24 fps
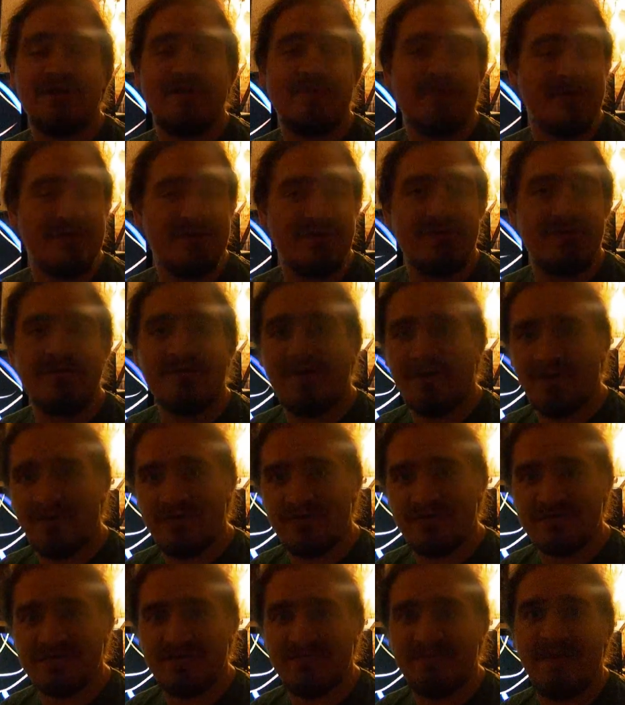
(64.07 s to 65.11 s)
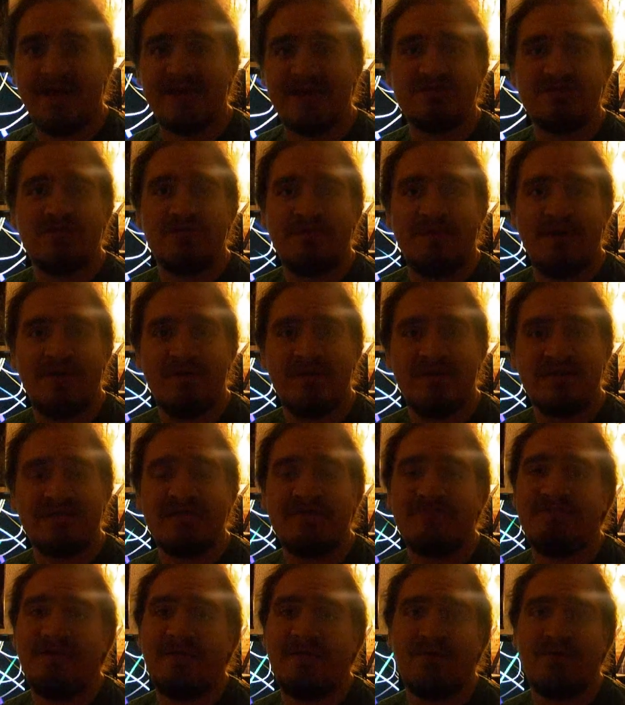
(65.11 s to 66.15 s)
for little girls and magical ponies
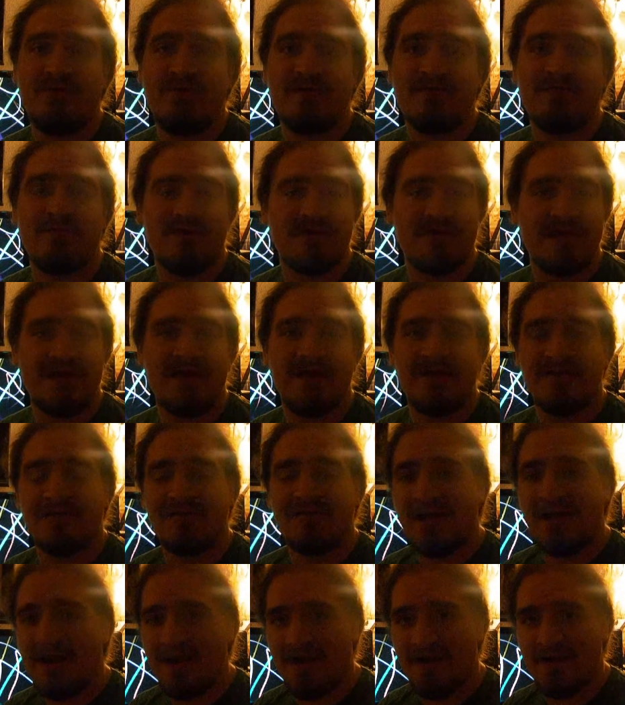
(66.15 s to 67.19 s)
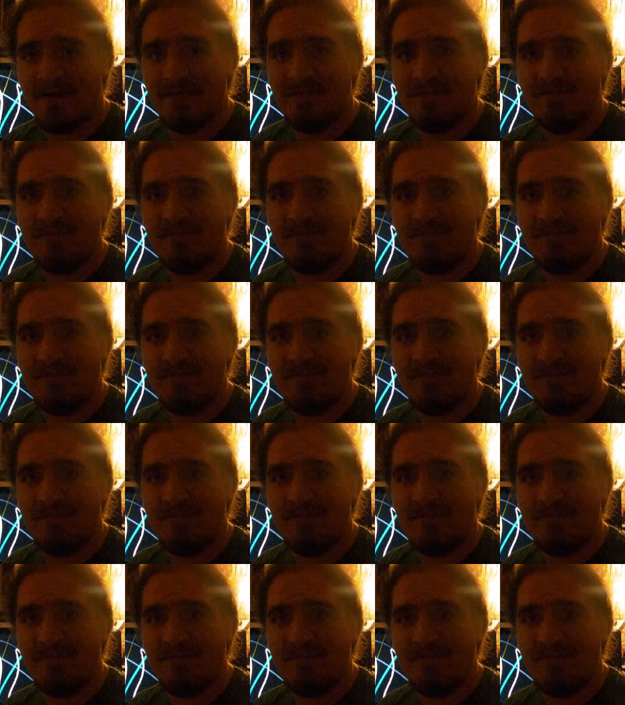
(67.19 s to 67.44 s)
and people with multicolored hair.